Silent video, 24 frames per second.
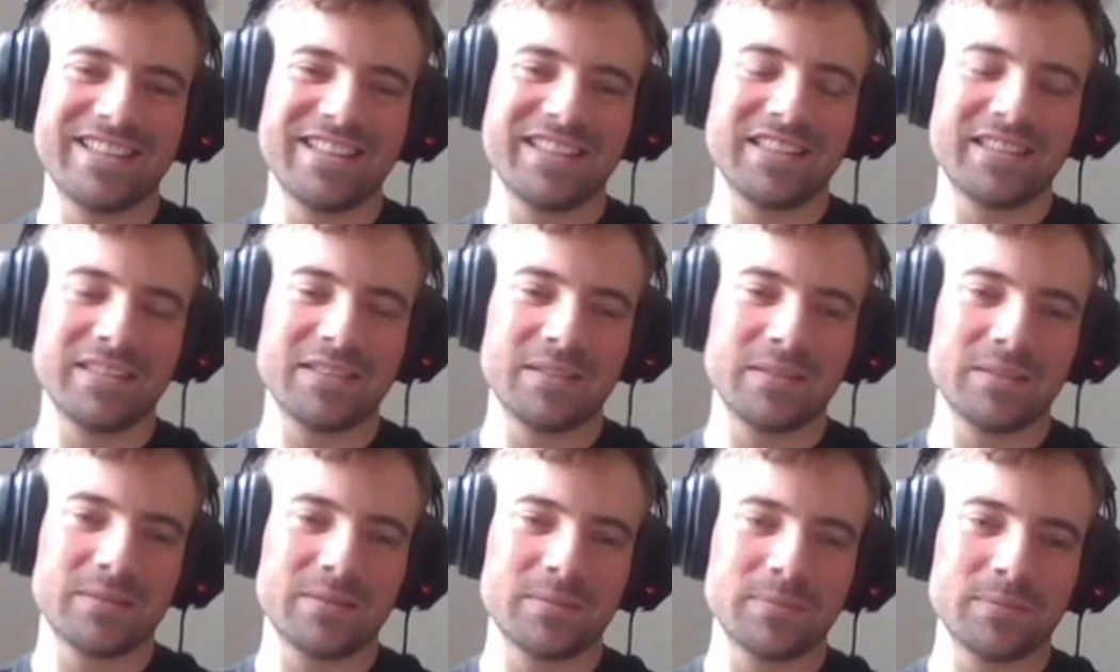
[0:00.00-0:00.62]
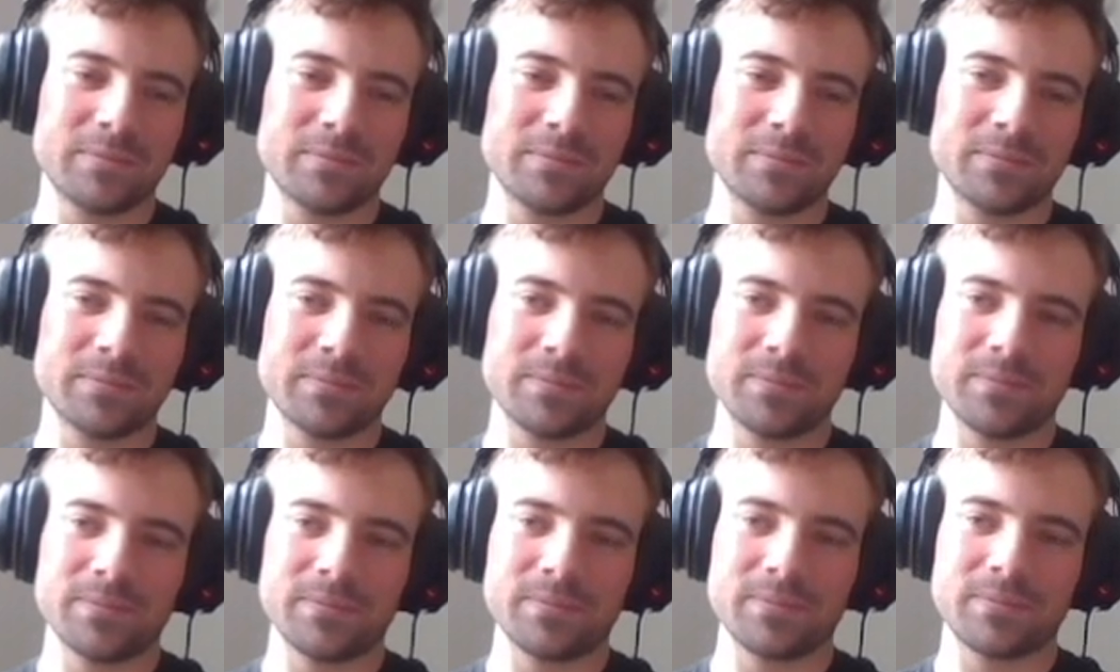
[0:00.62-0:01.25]

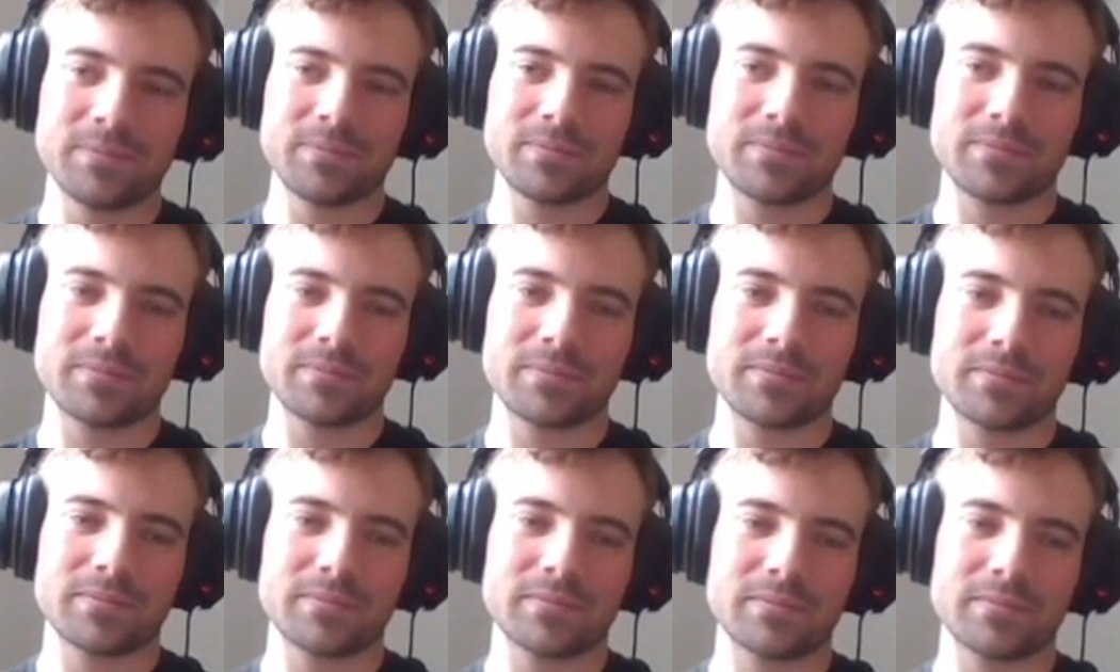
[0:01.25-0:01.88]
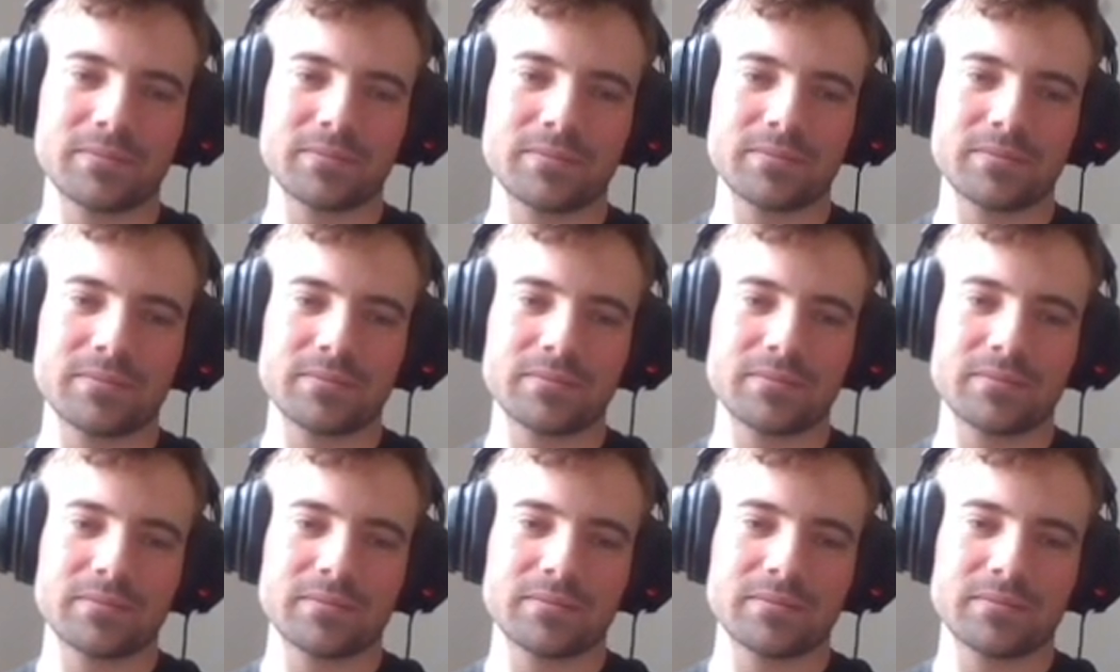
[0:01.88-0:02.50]

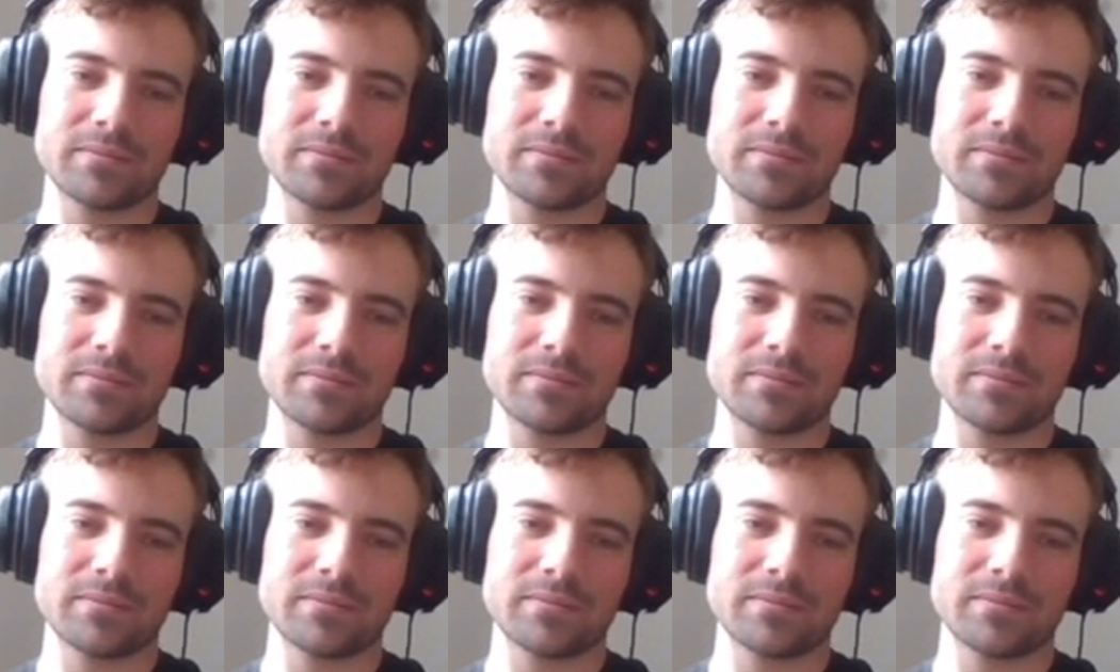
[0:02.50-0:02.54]
No words are spoken by the person on screen.